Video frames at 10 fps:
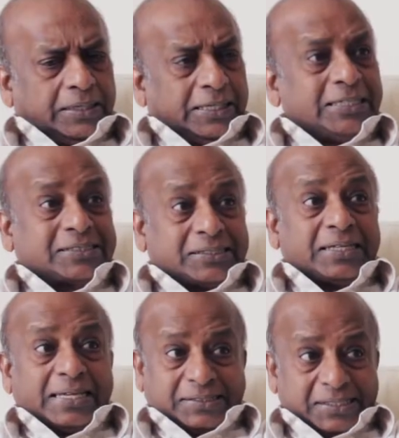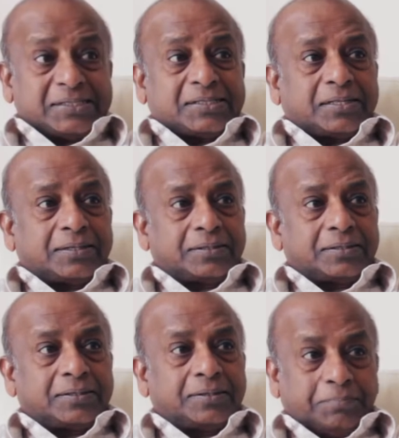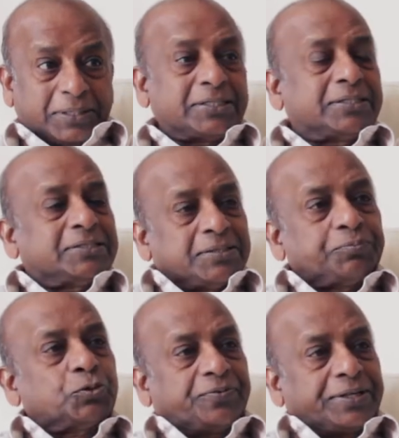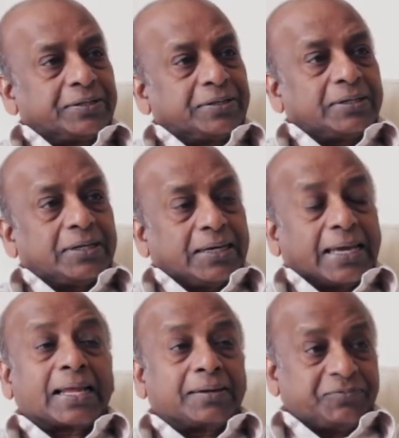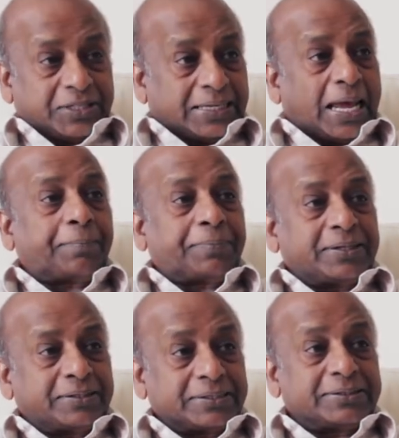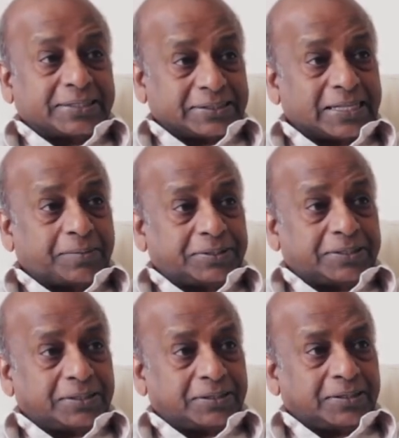It still exists, but it is improving. And I'm very happy that that is happening.